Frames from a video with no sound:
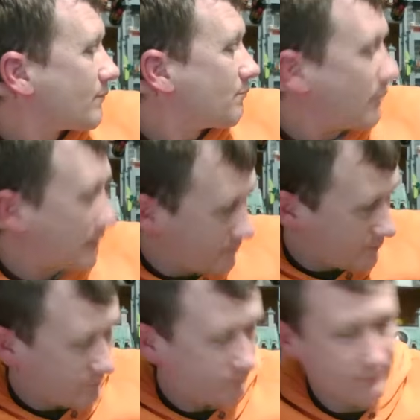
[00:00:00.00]

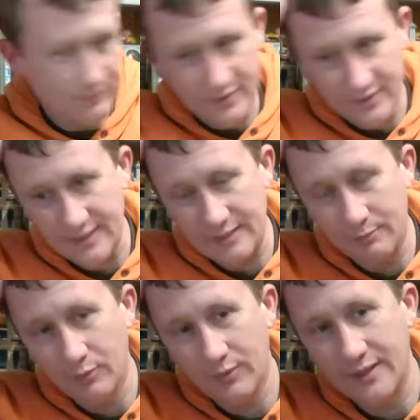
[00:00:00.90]
But this
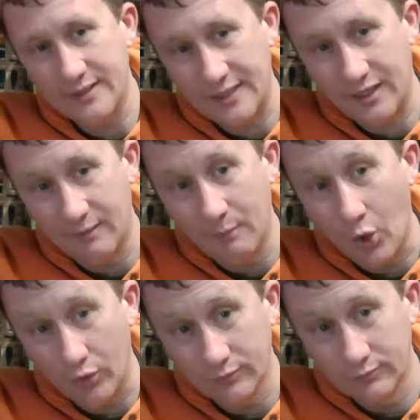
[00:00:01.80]
table that I'm
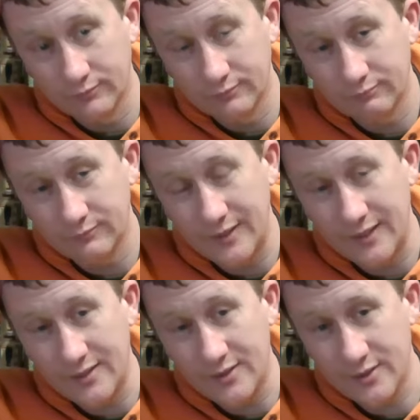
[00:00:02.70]
on
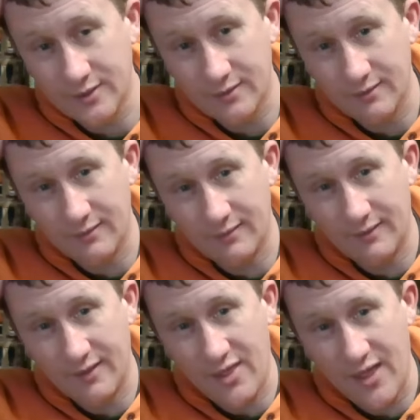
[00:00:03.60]
is
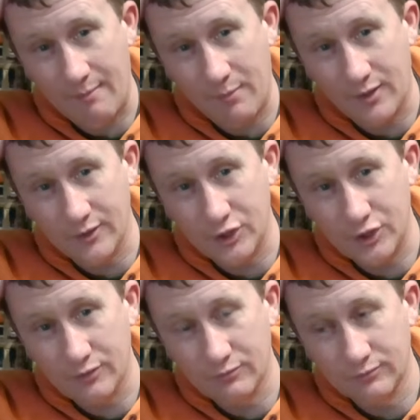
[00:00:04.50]
that
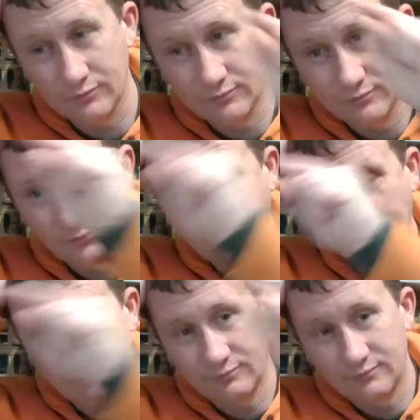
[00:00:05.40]
much
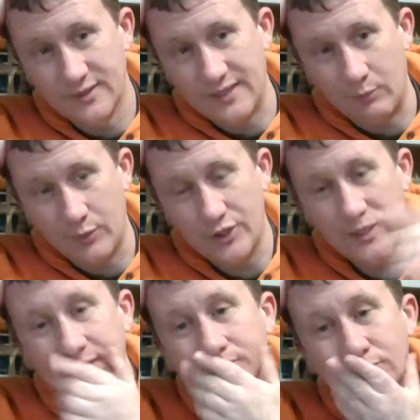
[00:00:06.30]
sandwiched
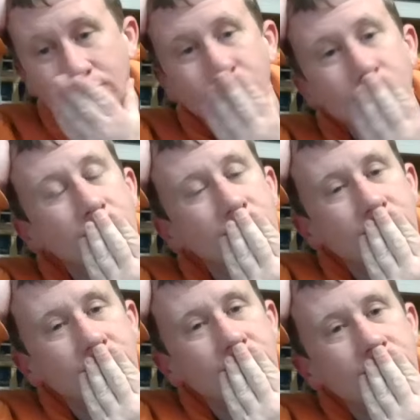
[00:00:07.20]
in.
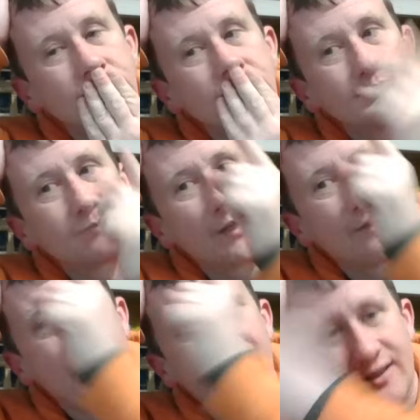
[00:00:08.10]
But
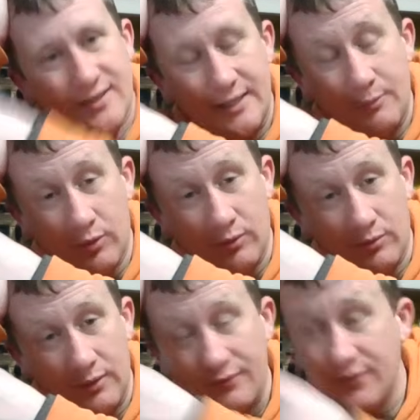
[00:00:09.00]
if that table,
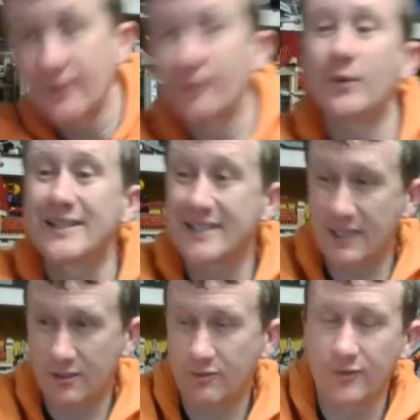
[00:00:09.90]
if we
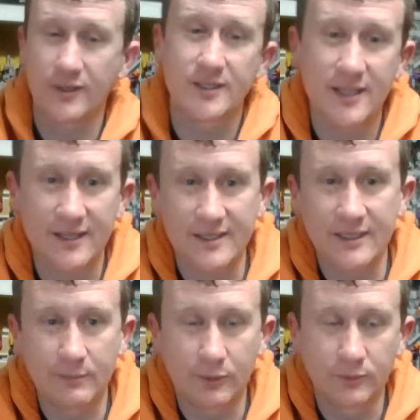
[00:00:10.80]
sacrifice that
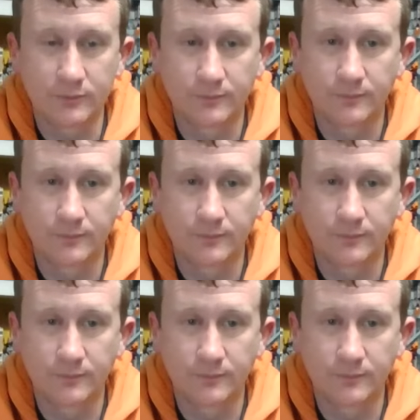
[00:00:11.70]
table,